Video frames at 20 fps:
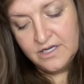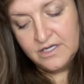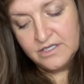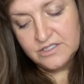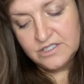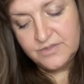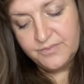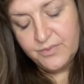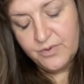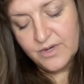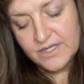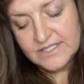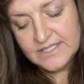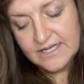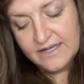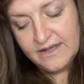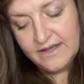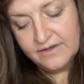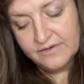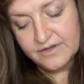She points
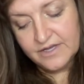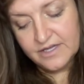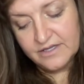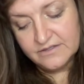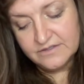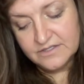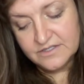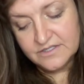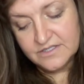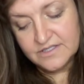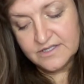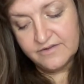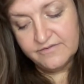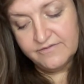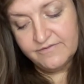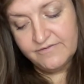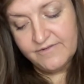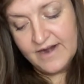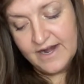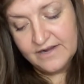out how cultures that
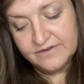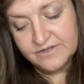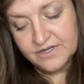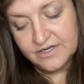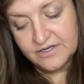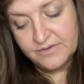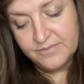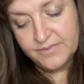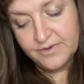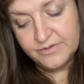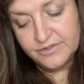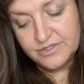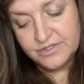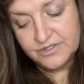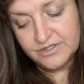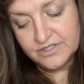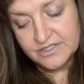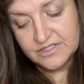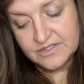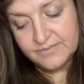frown on
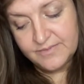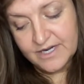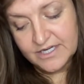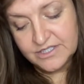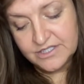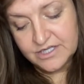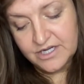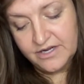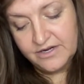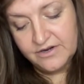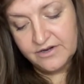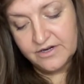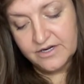emotional expression